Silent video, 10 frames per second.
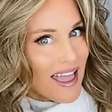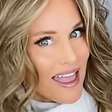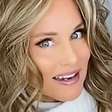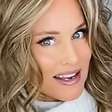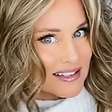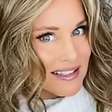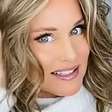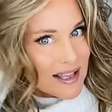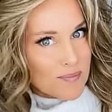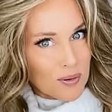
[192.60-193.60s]
and it's
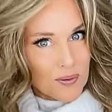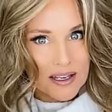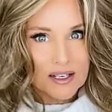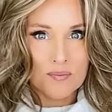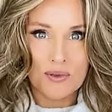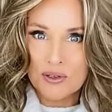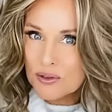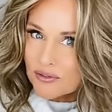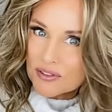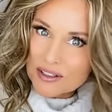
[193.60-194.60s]
separated
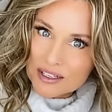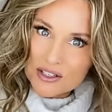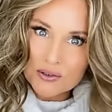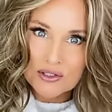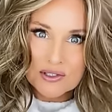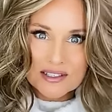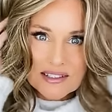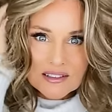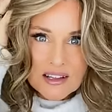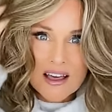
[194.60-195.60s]
beautifully. Don't you just
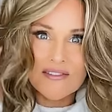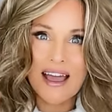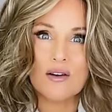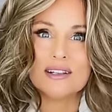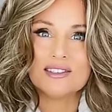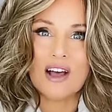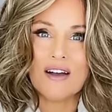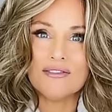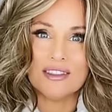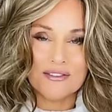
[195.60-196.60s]
love how it
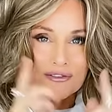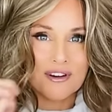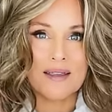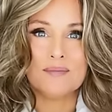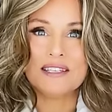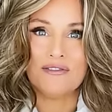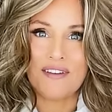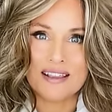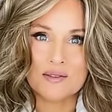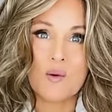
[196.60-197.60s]
softly frames the
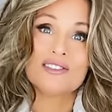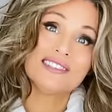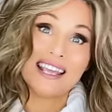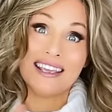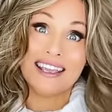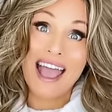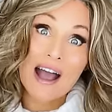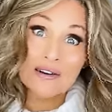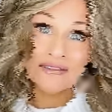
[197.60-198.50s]
face while staying out